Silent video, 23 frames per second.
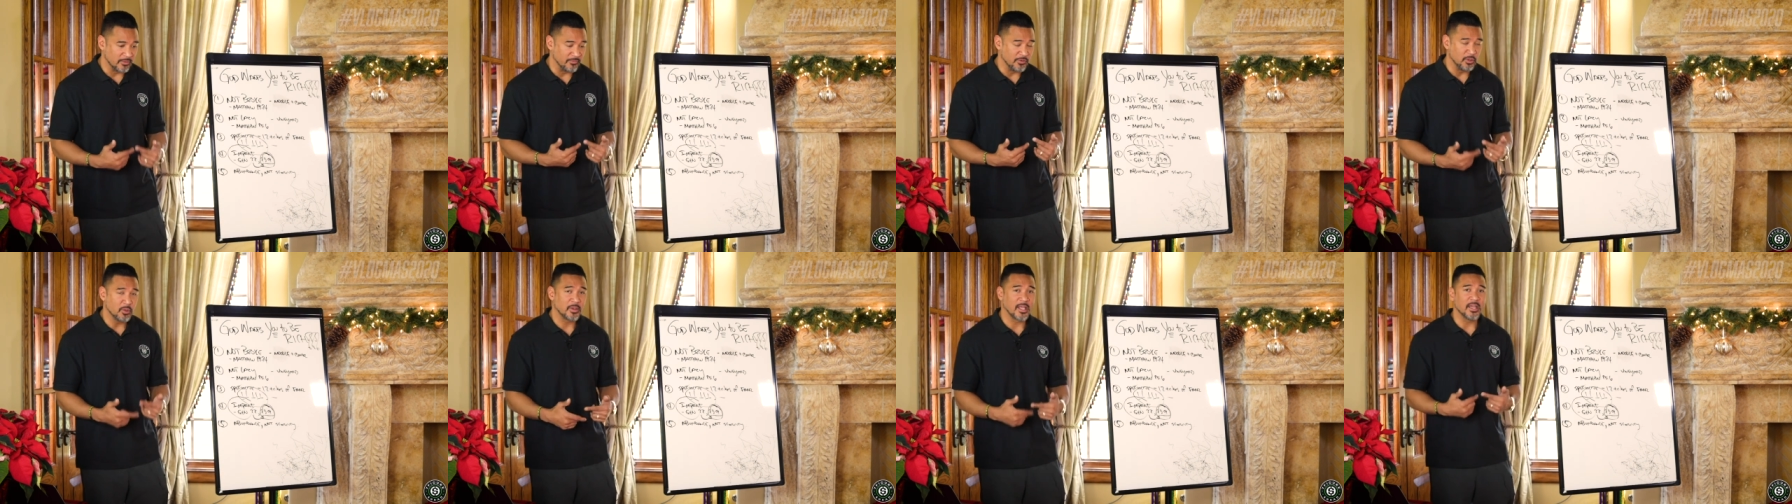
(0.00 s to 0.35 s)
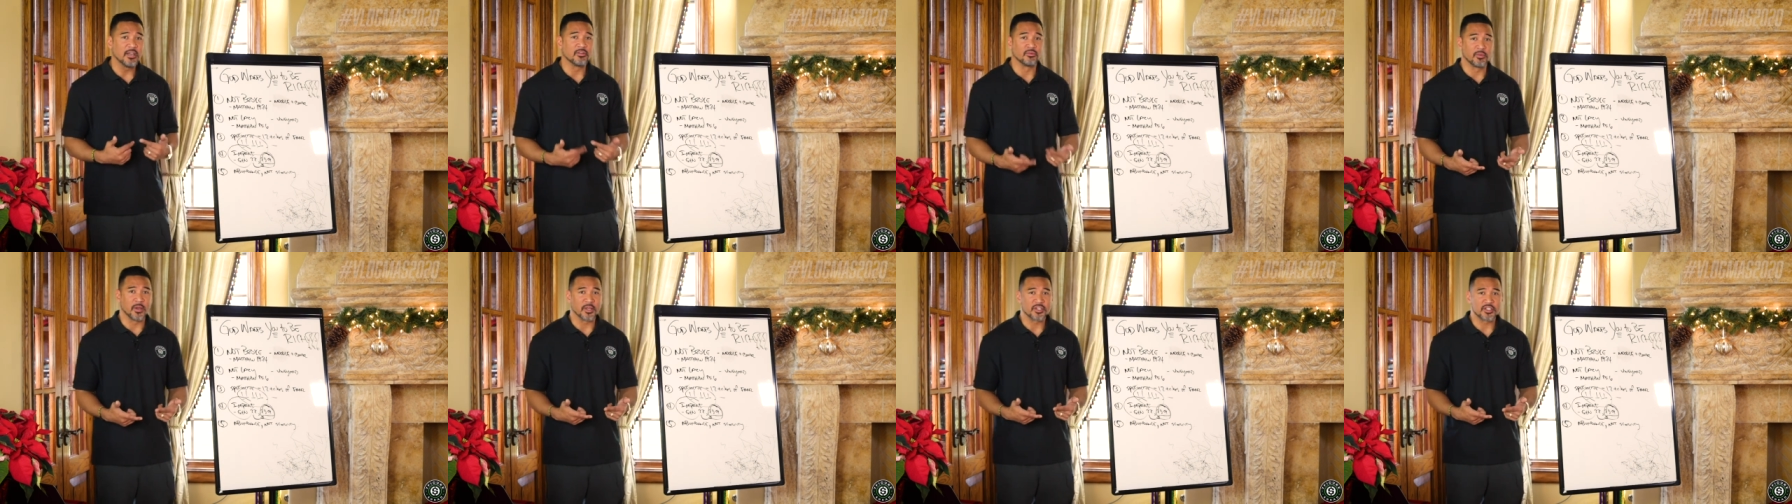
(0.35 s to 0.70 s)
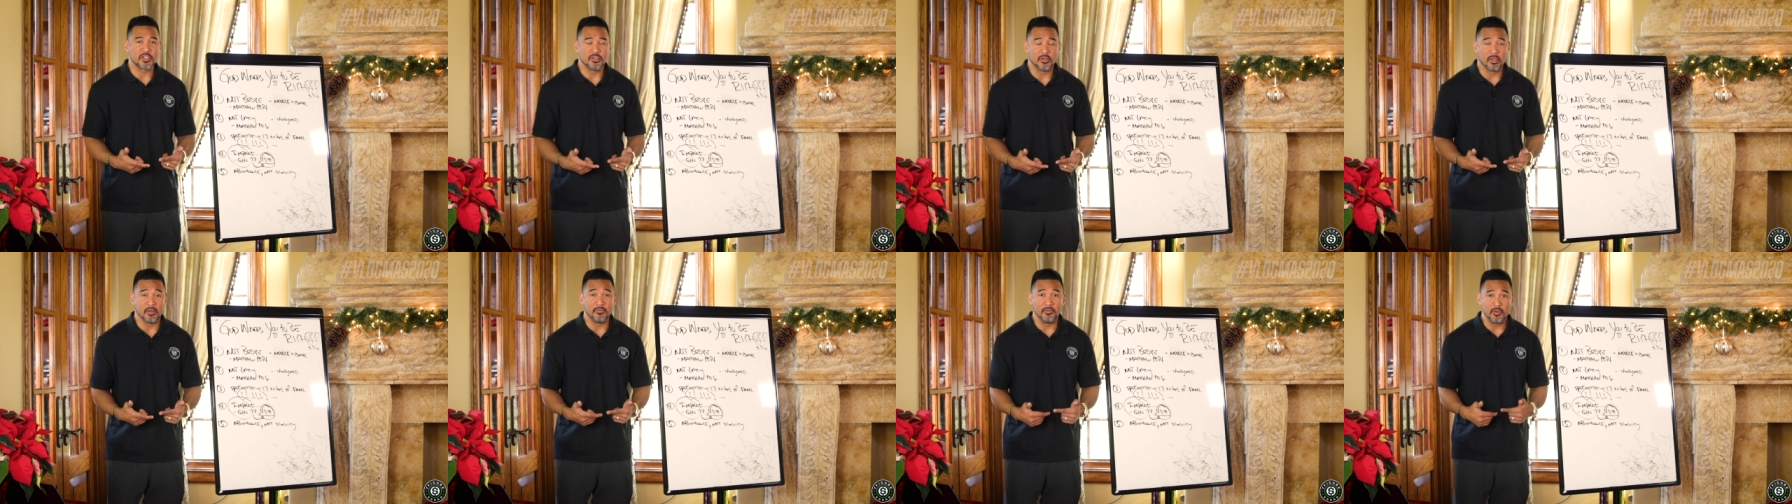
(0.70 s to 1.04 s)
of you getting
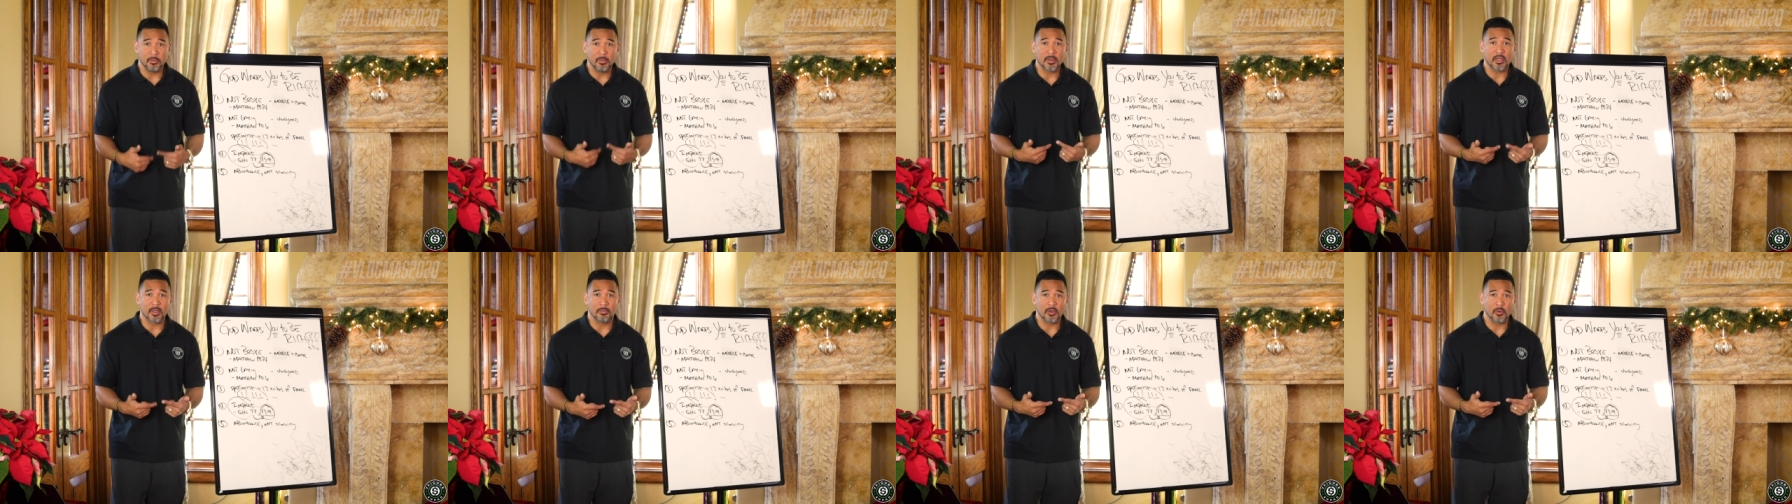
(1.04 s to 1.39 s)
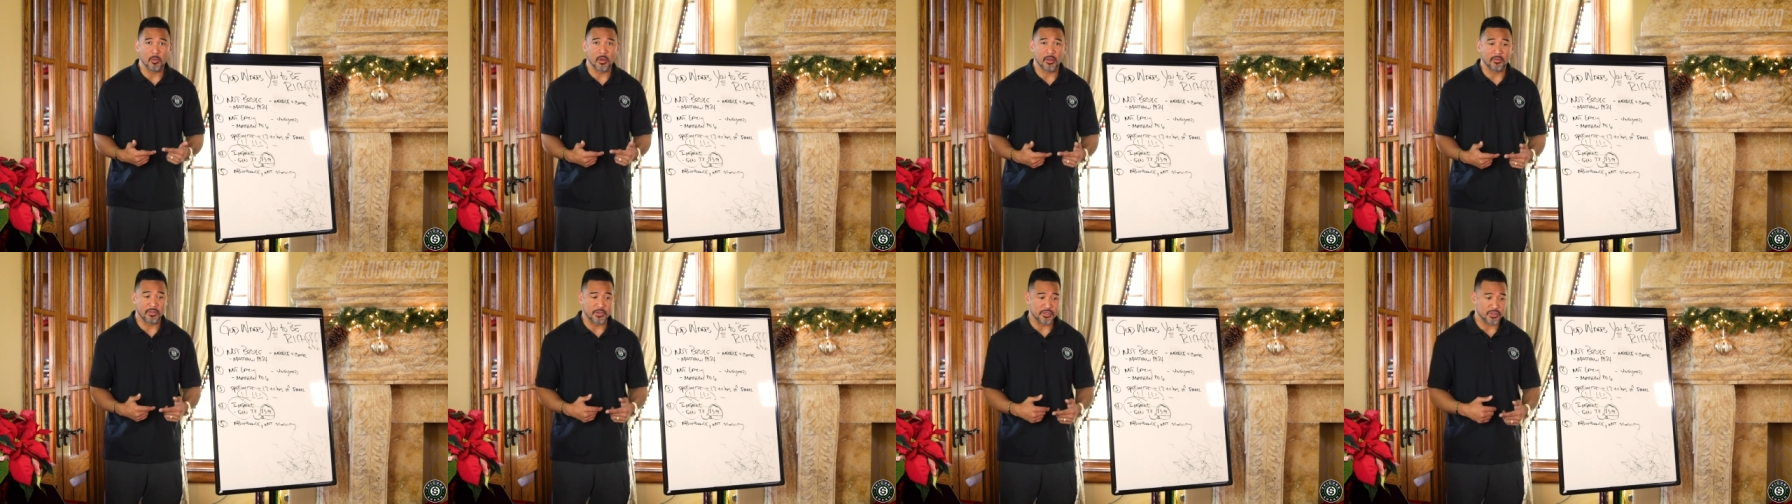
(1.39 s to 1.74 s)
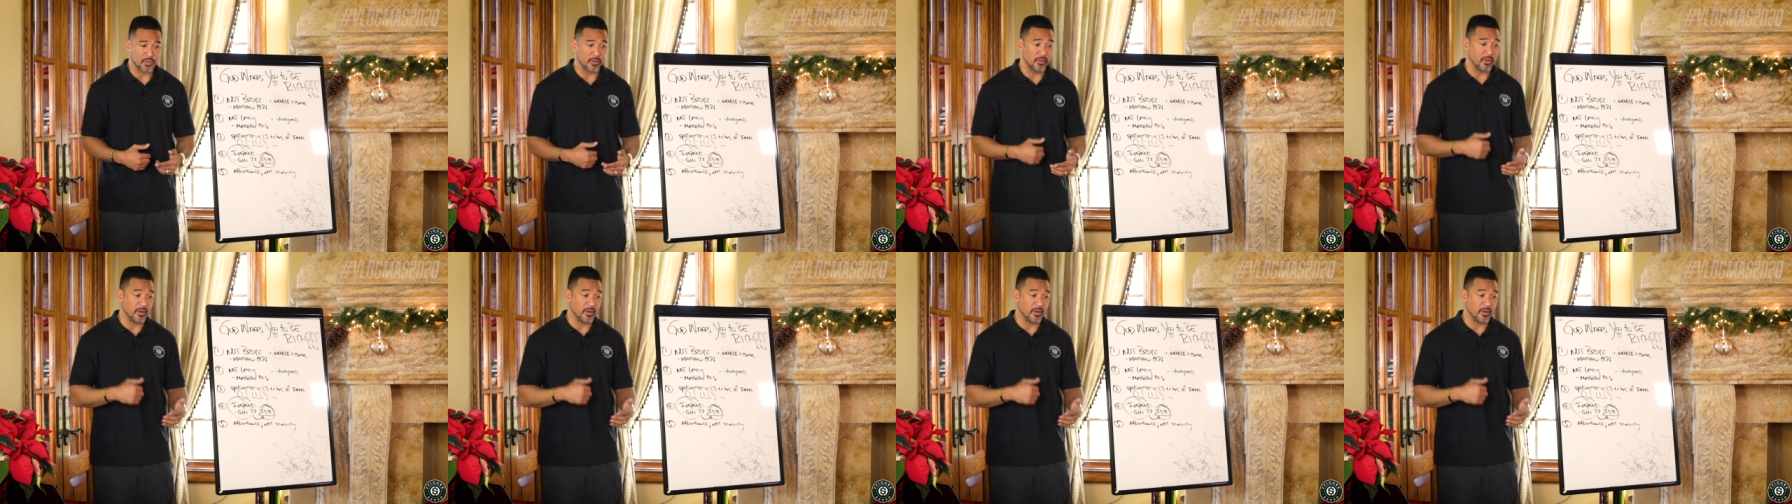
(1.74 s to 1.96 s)
rich, of you becoming wealthy,